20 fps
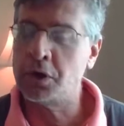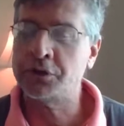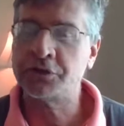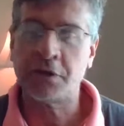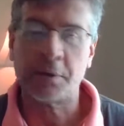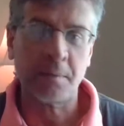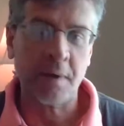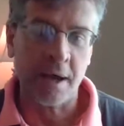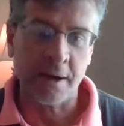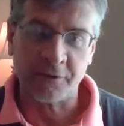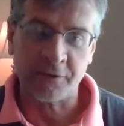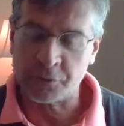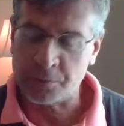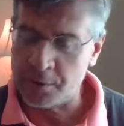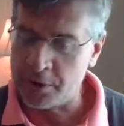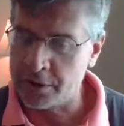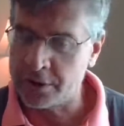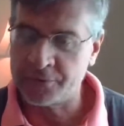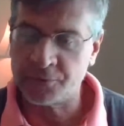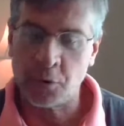some kind of
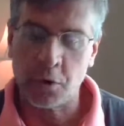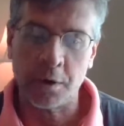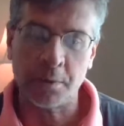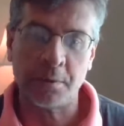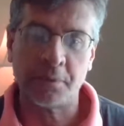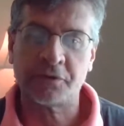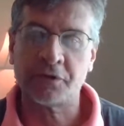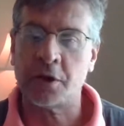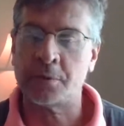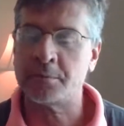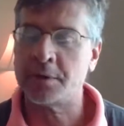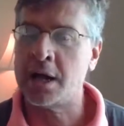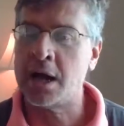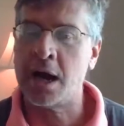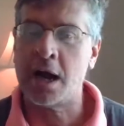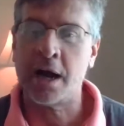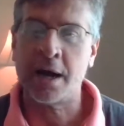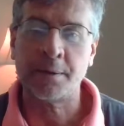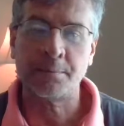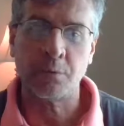spirit form of some
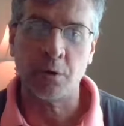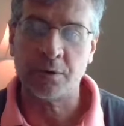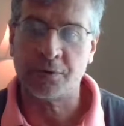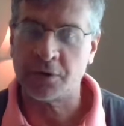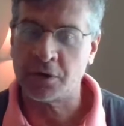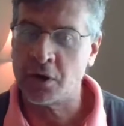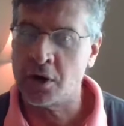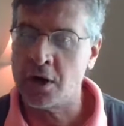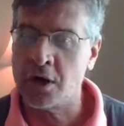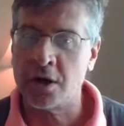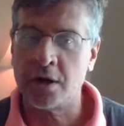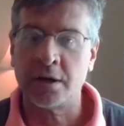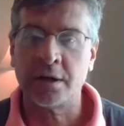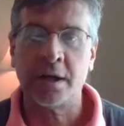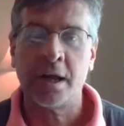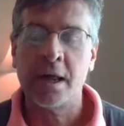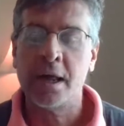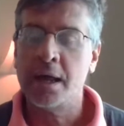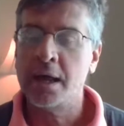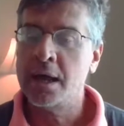kind, move along,
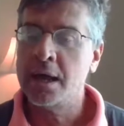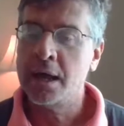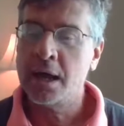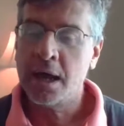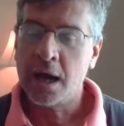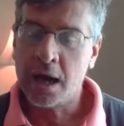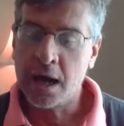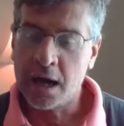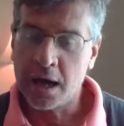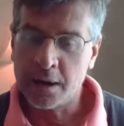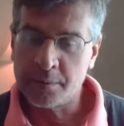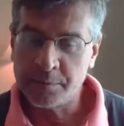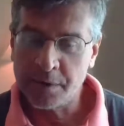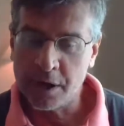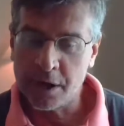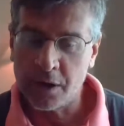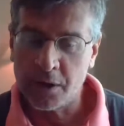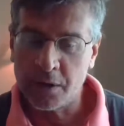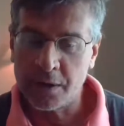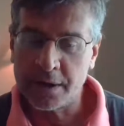and
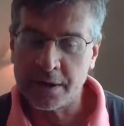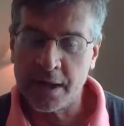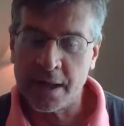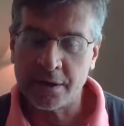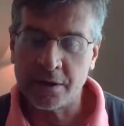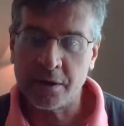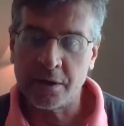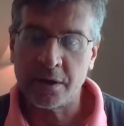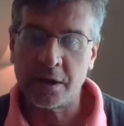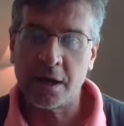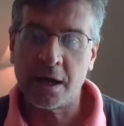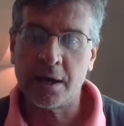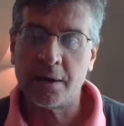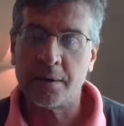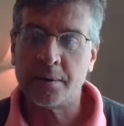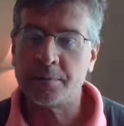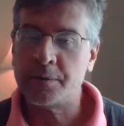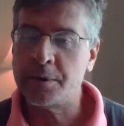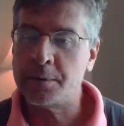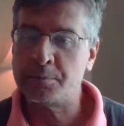
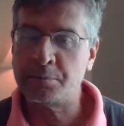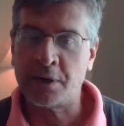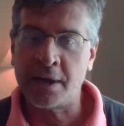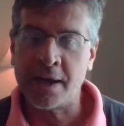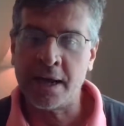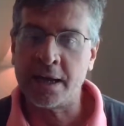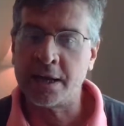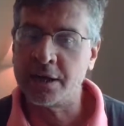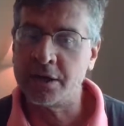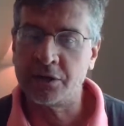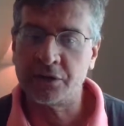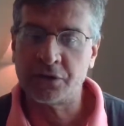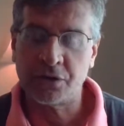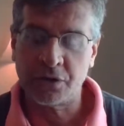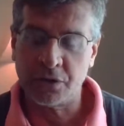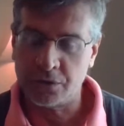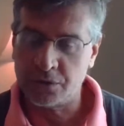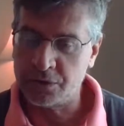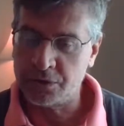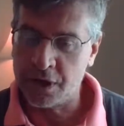the plan is
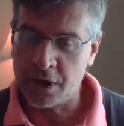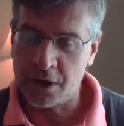to,